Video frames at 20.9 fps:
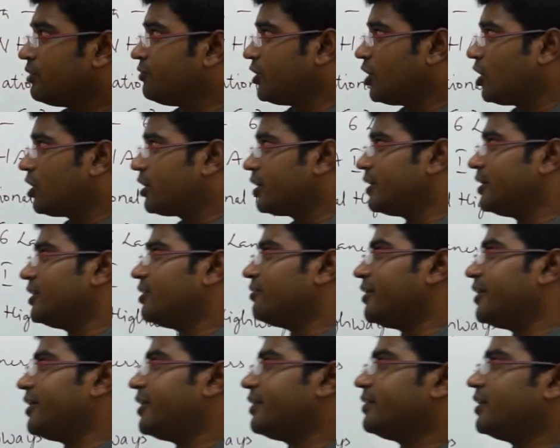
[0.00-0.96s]
we already
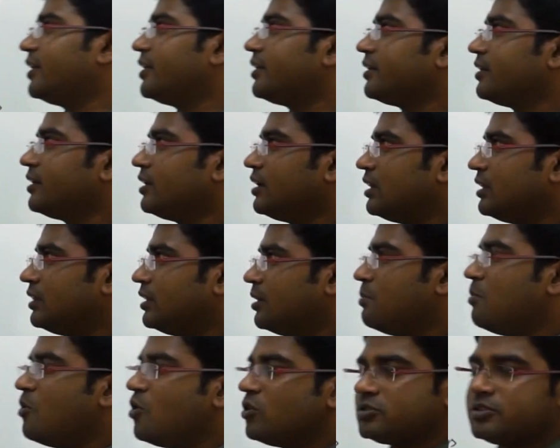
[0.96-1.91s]
divided that. The
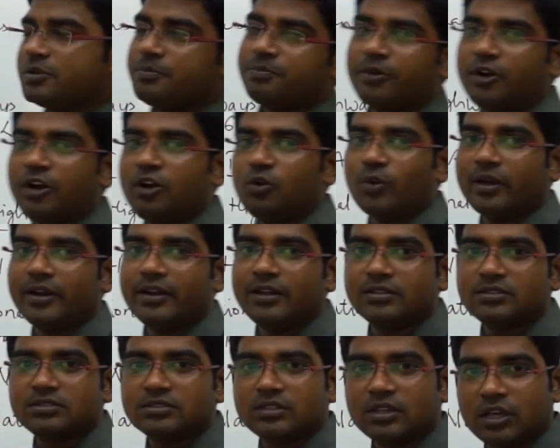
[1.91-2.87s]
most important one
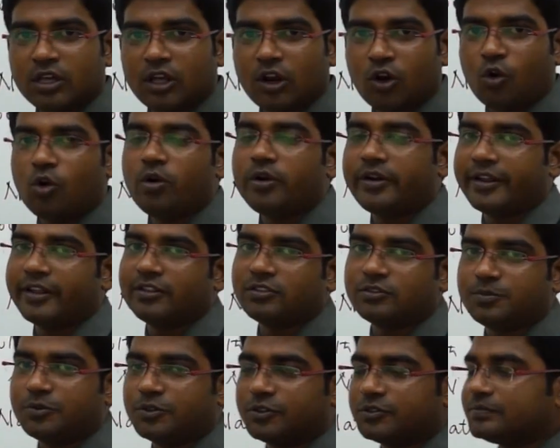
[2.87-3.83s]
is road
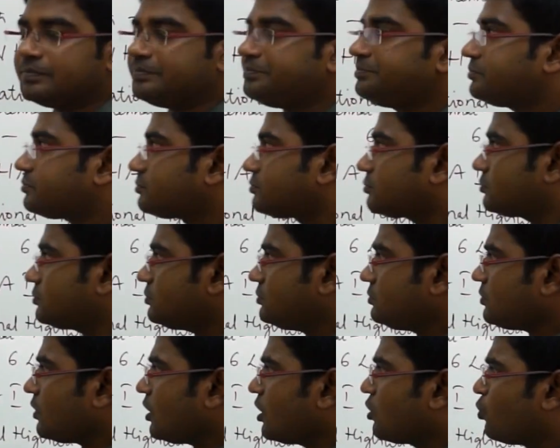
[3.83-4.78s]
transport.
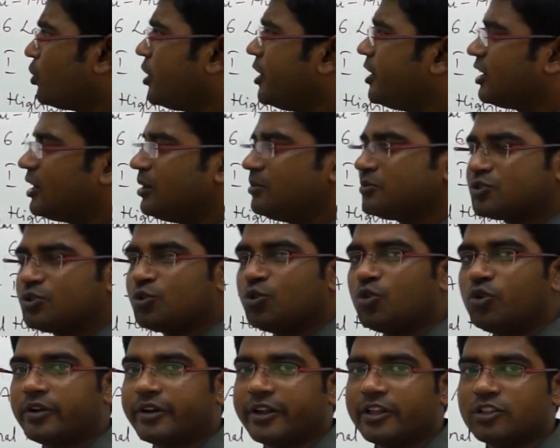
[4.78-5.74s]
When it comes to
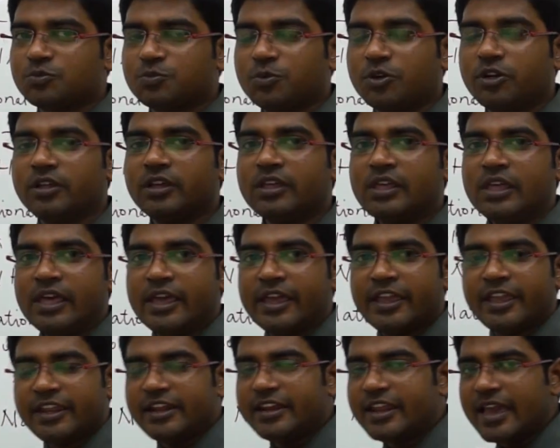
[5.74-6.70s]
road transport,
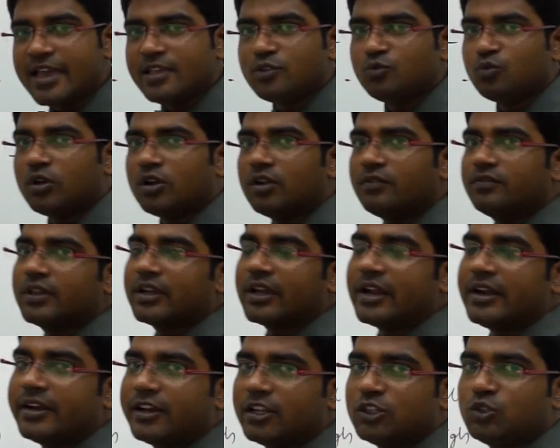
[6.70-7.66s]
India is one of the
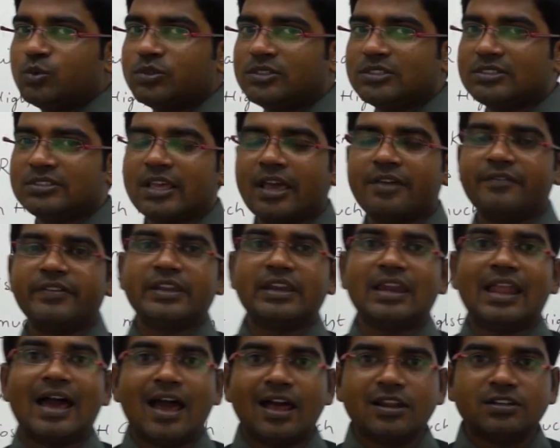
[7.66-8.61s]
countries which is having
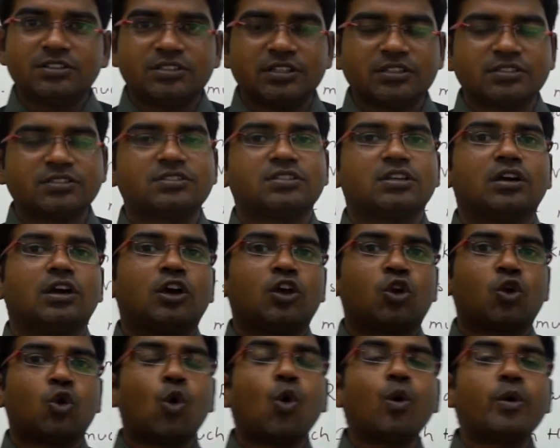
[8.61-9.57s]
largest
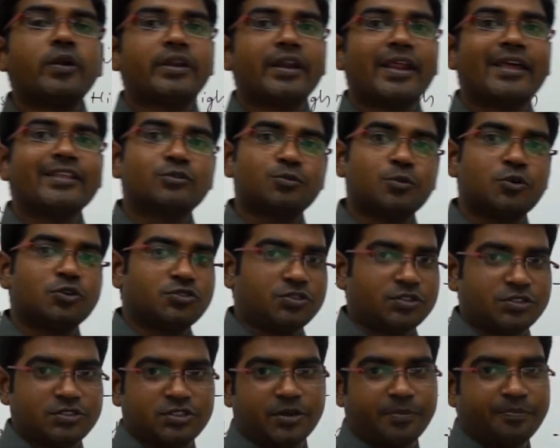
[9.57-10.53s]
road transport
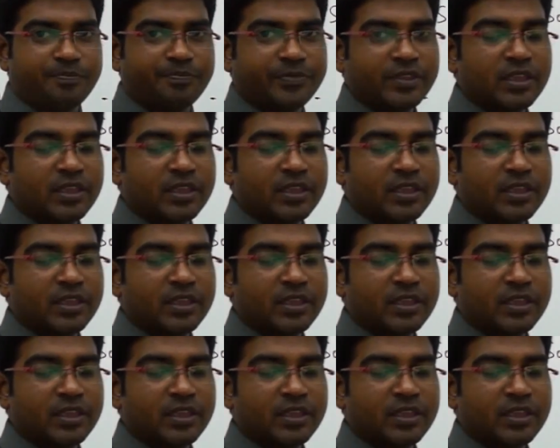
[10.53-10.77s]
system